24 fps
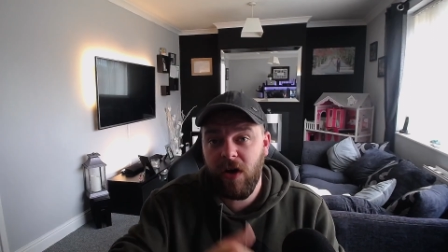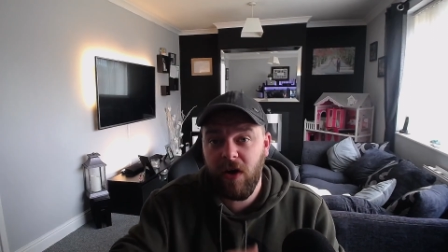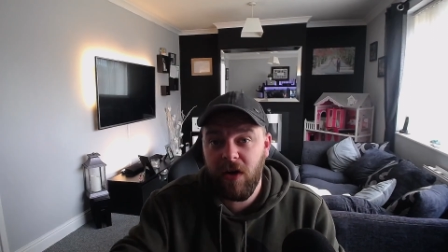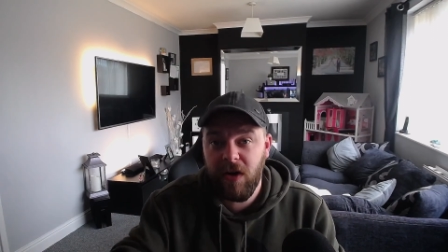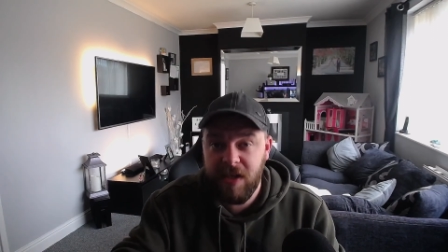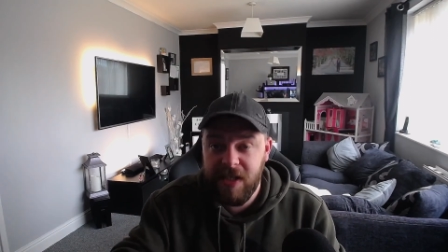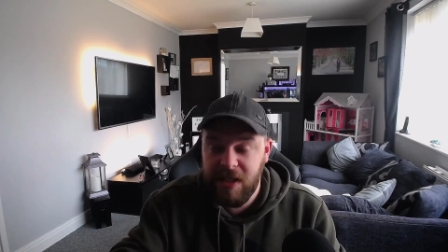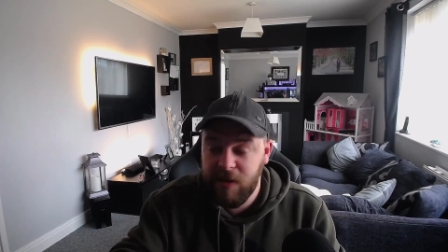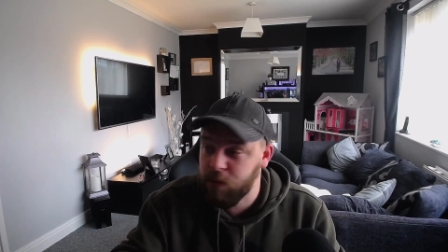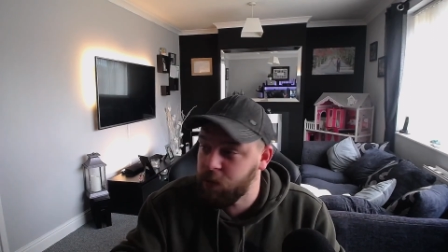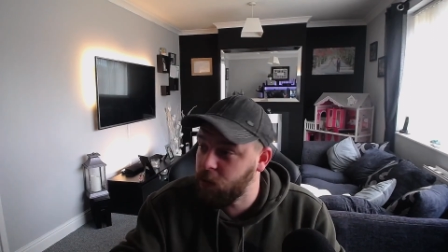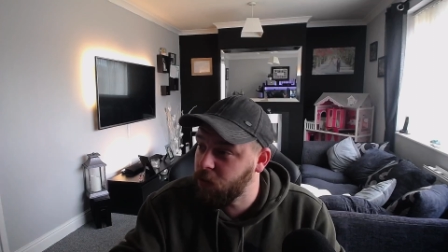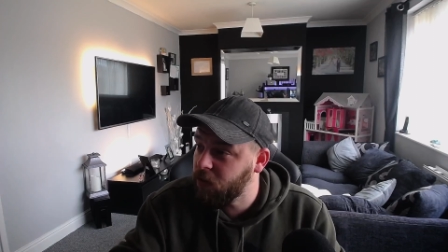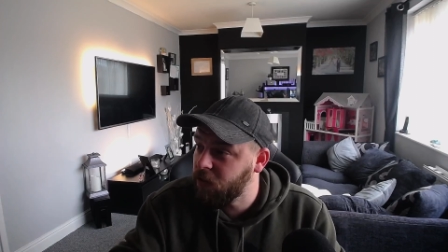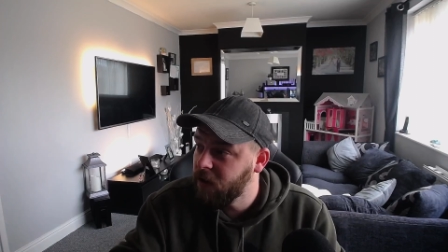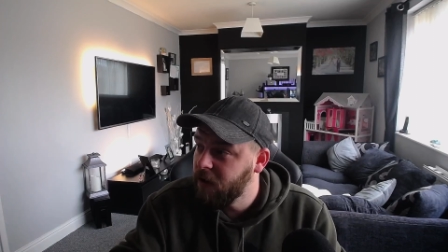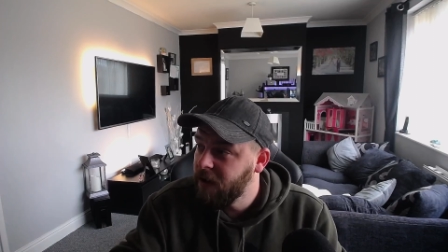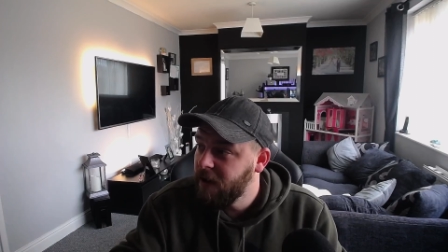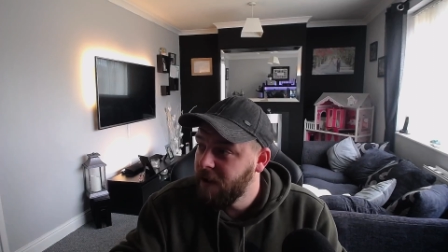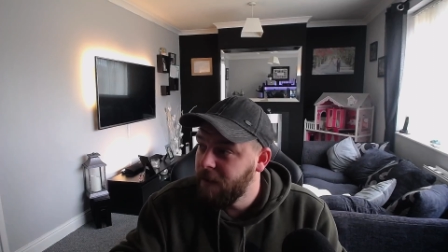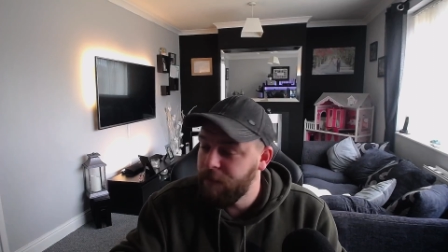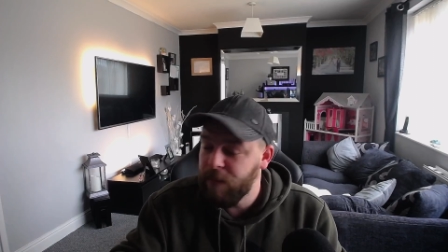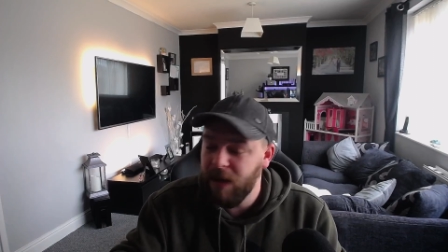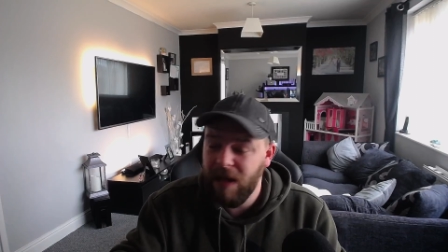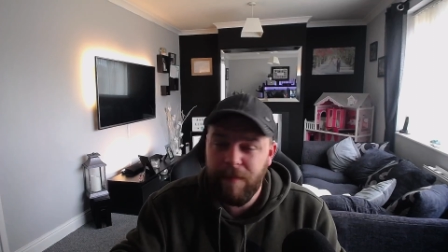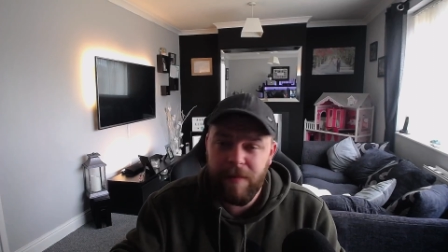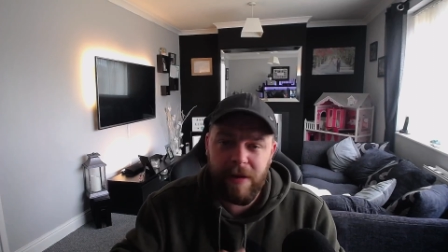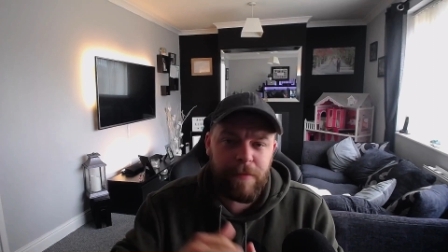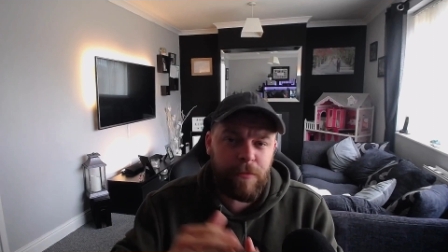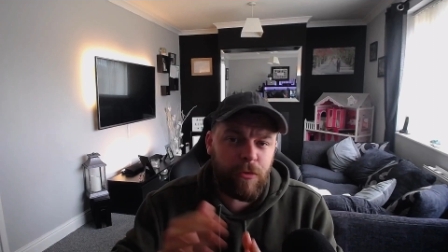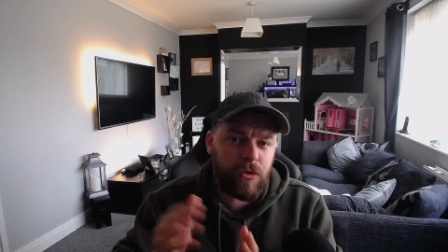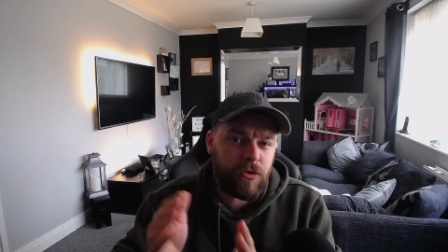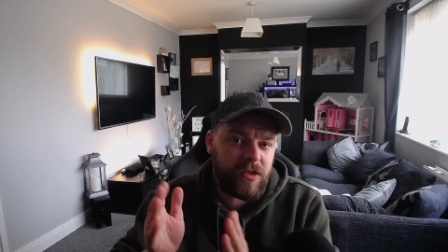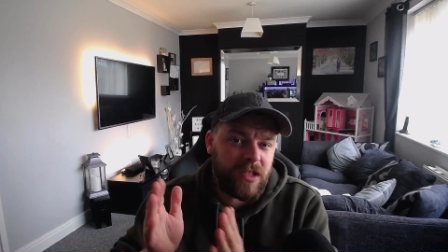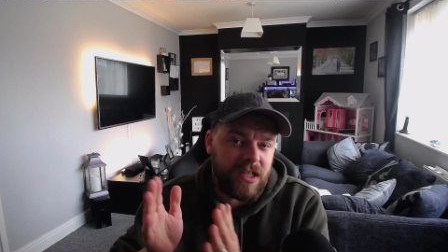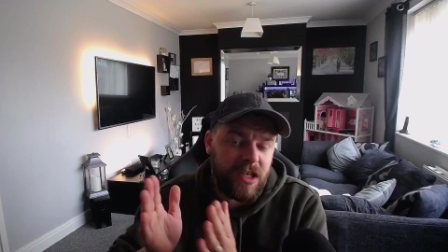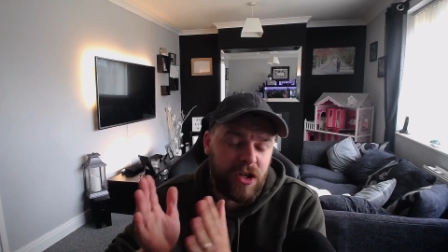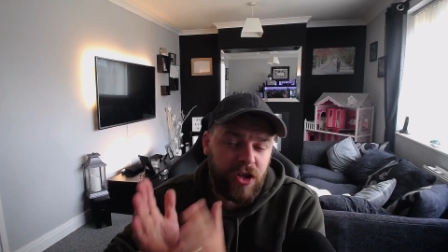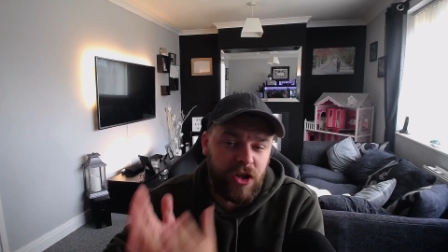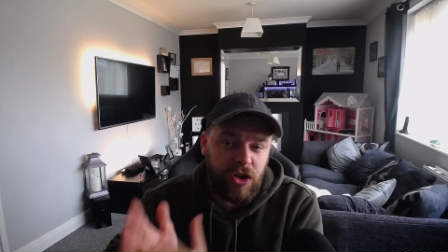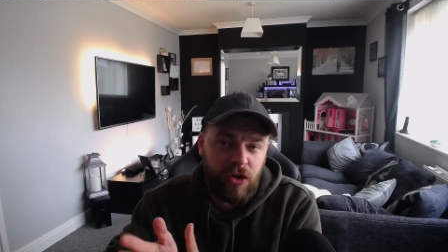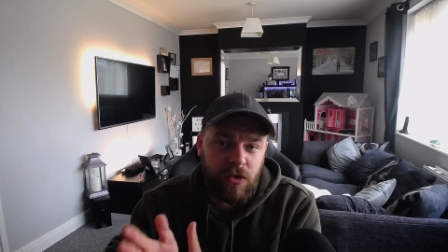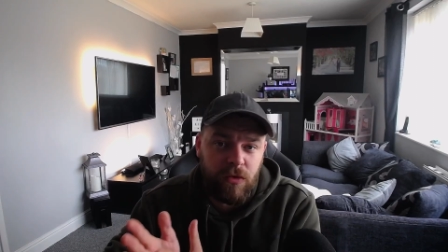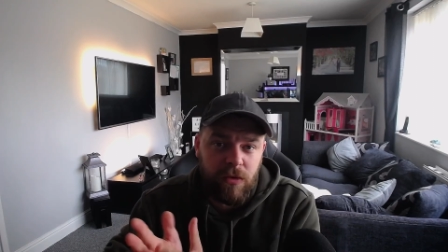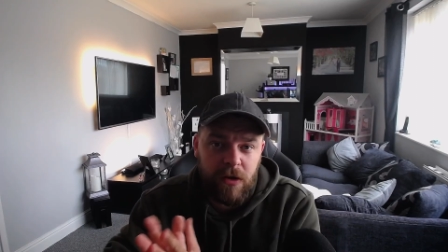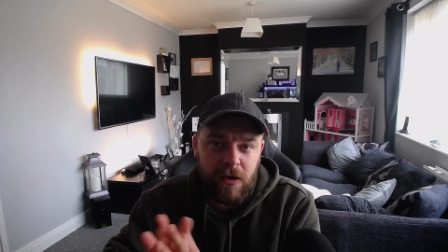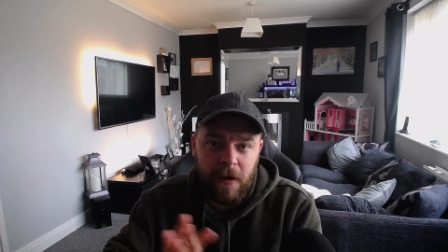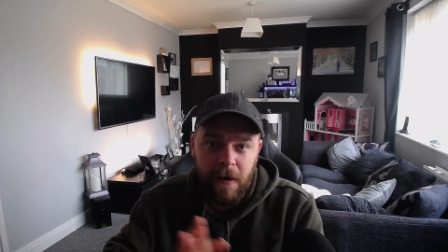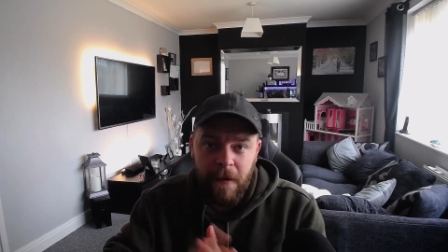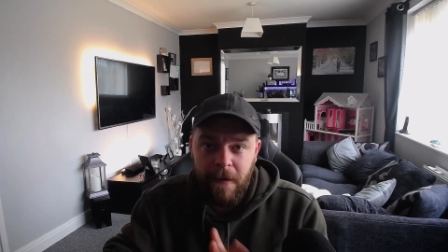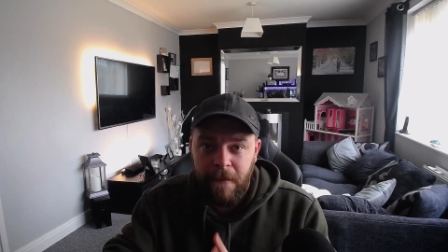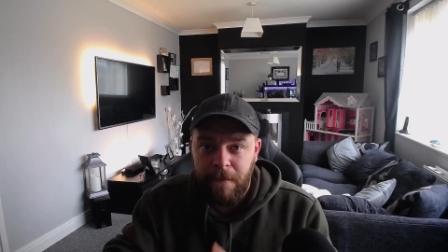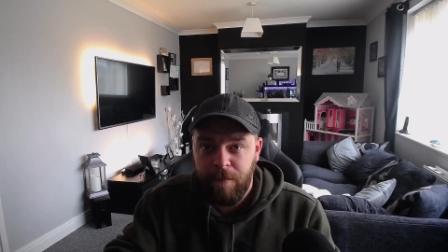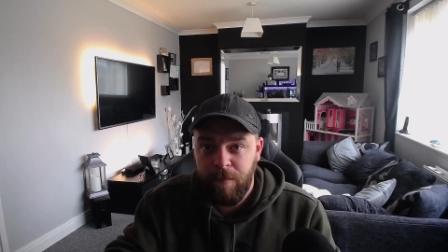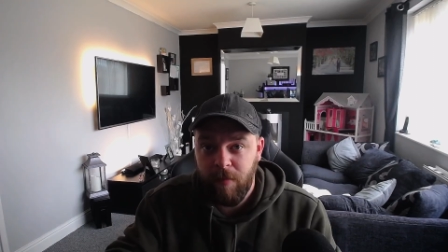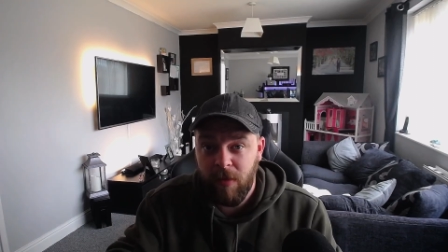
guys will be a bit more secure